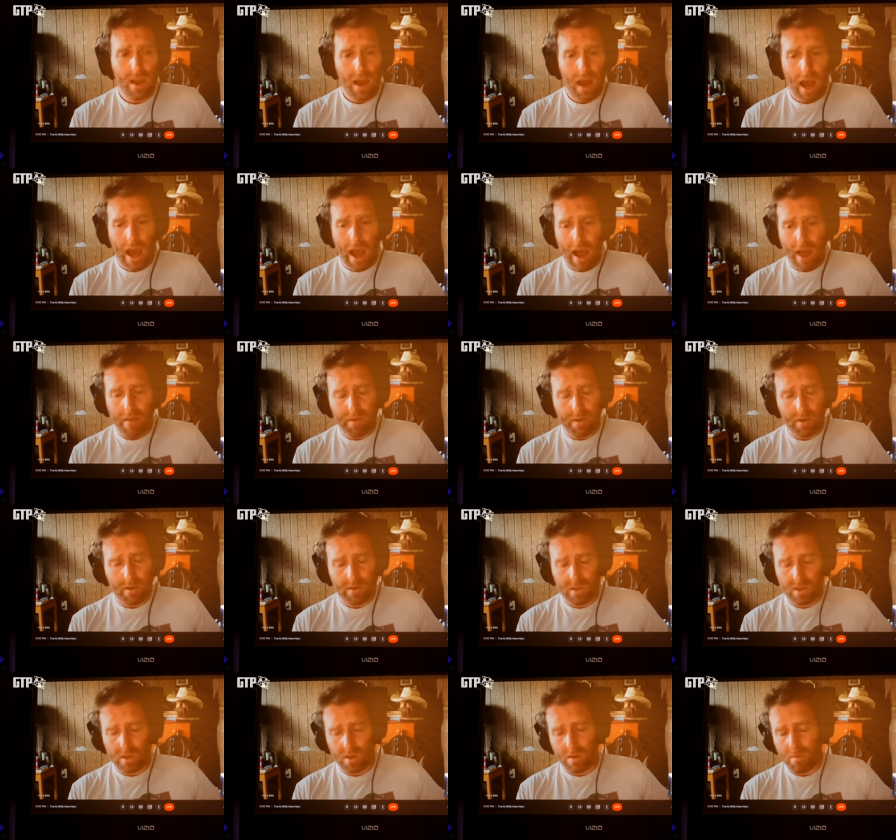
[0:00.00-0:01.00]
I've
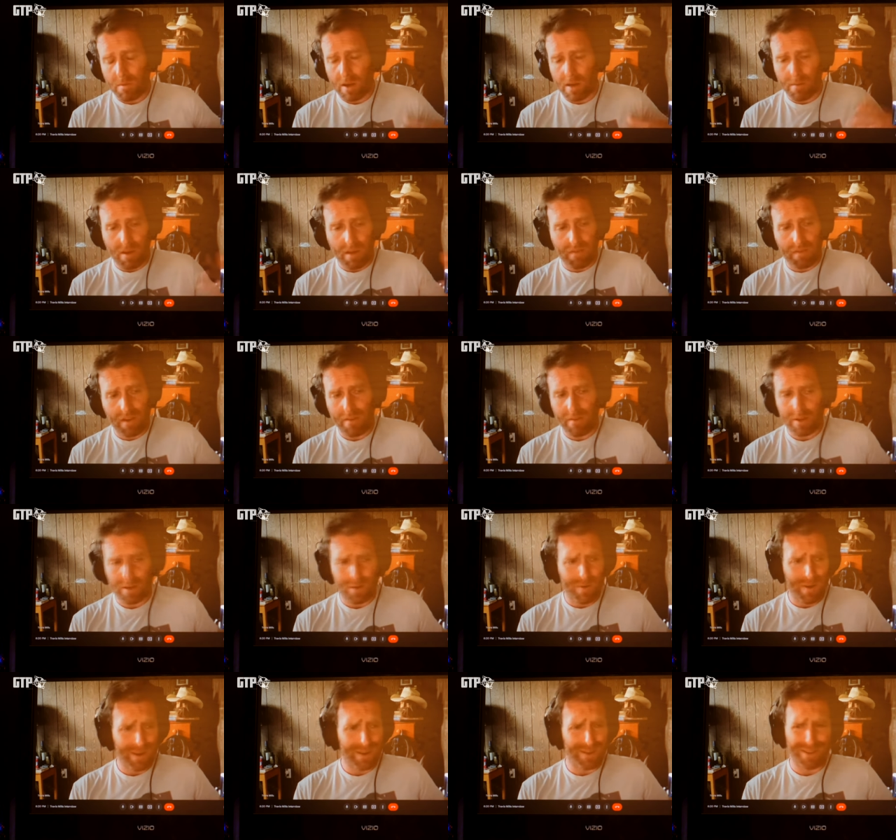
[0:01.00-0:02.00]
heard so many of my favorite
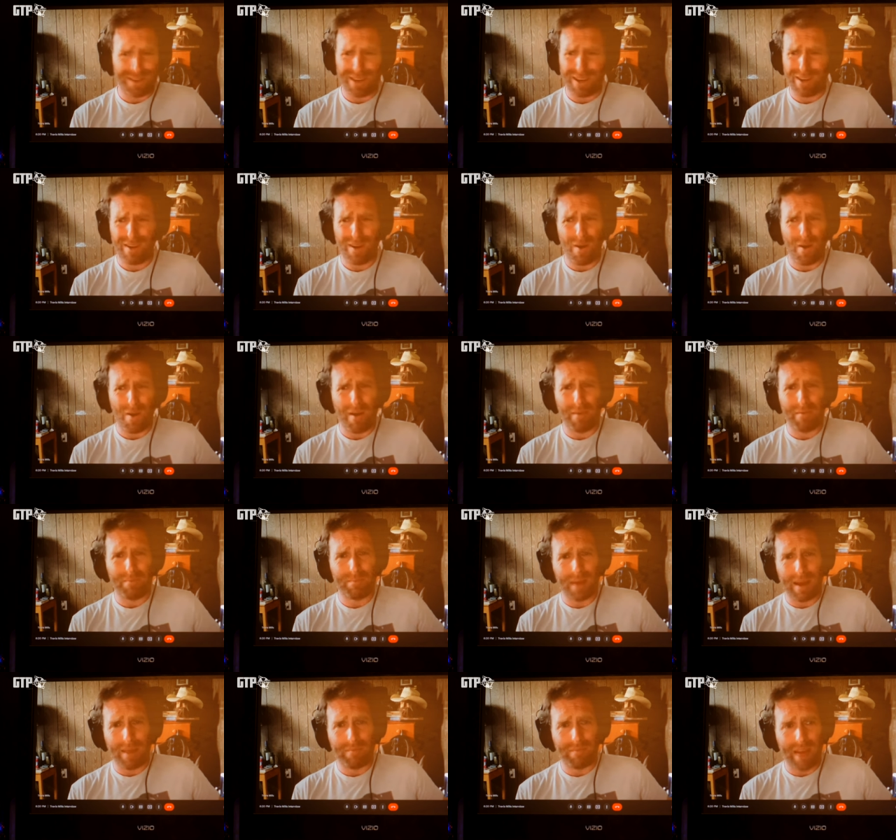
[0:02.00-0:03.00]
directors say, no, I,
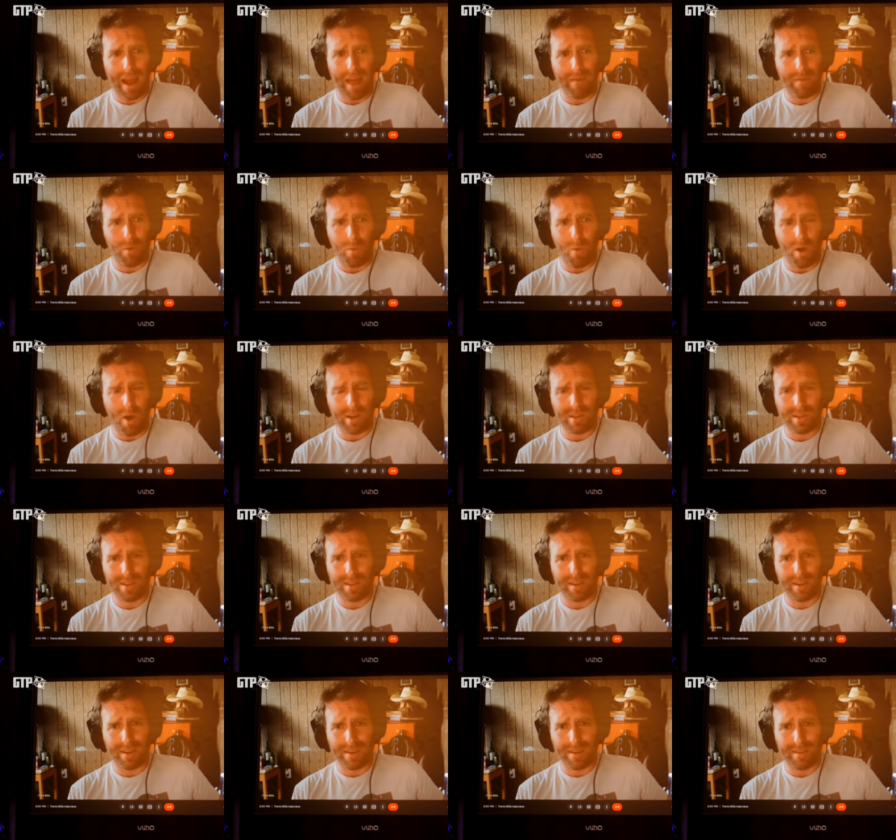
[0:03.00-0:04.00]
I haven't watched
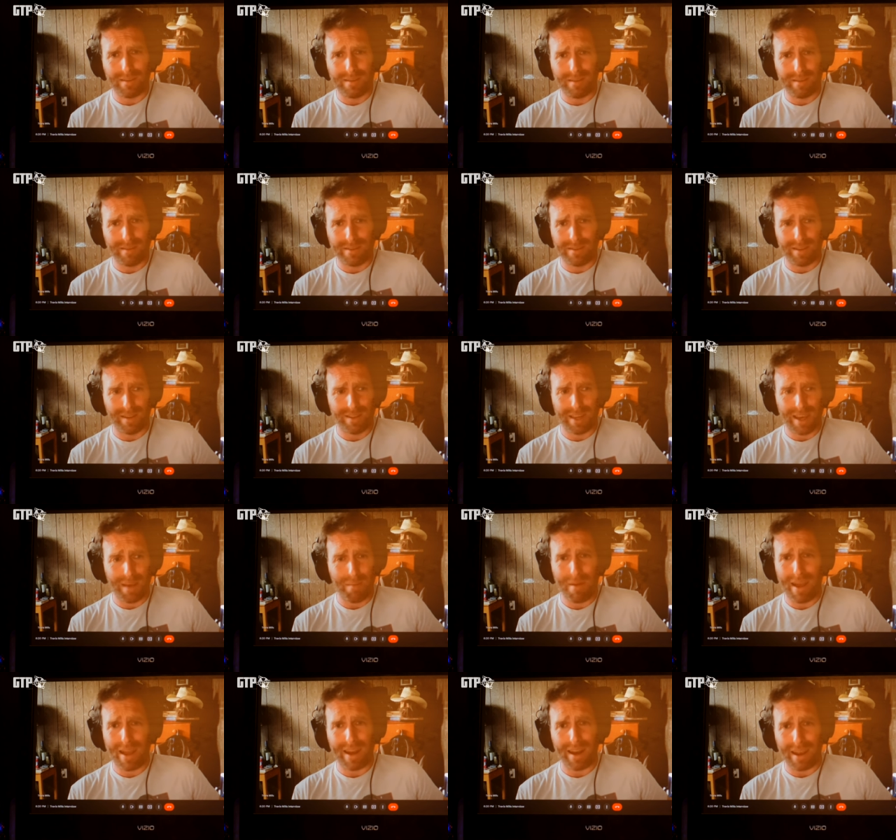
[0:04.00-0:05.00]
it since I made